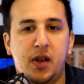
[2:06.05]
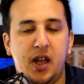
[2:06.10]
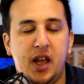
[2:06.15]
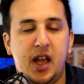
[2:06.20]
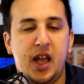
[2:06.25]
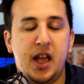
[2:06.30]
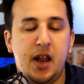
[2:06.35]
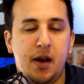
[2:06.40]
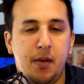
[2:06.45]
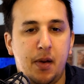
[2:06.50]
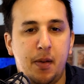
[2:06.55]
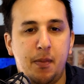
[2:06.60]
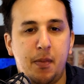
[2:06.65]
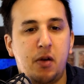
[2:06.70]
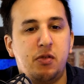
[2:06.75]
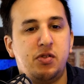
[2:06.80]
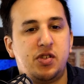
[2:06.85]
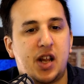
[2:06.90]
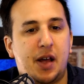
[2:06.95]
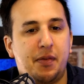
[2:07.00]
In
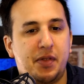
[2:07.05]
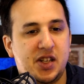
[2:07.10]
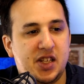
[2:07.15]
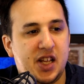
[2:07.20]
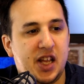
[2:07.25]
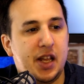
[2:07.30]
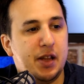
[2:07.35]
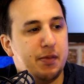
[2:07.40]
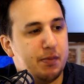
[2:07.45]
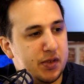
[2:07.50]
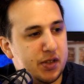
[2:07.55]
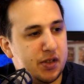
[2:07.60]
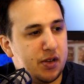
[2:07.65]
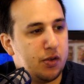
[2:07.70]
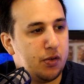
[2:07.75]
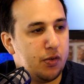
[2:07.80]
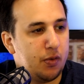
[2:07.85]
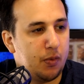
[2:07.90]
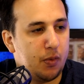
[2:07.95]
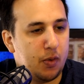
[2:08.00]
most other teams
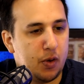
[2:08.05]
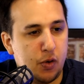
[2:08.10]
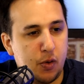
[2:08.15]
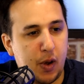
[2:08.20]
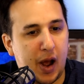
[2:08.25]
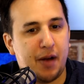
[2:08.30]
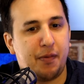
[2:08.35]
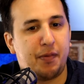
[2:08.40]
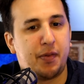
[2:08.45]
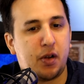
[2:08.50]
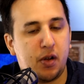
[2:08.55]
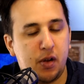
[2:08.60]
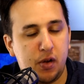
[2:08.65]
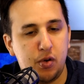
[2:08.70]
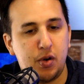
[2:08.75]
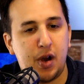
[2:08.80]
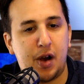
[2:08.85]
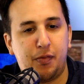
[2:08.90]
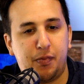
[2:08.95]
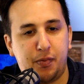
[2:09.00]
who have the, who
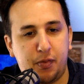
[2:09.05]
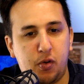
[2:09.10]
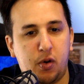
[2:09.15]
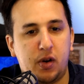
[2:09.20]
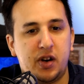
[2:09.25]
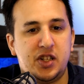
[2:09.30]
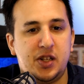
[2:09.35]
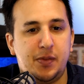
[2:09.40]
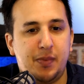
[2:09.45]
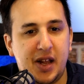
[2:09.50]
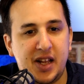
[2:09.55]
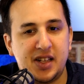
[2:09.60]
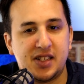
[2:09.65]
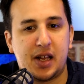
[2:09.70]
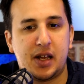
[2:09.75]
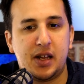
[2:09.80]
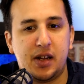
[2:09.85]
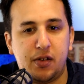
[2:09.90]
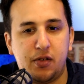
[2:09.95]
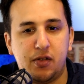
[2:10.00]
have quality players
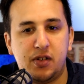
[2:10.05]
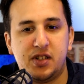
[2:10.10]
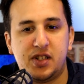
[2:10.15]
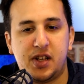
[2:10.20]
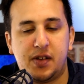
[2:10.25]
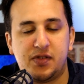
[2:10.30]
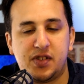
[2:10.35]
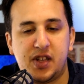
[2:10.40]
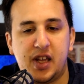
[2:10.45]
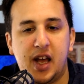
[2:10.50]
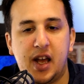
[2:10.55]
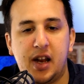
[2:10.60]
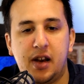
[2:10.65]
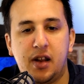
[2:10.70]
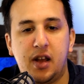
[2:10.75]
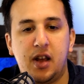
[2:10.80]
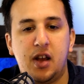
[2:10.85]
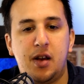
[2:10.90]
like Kulusevski and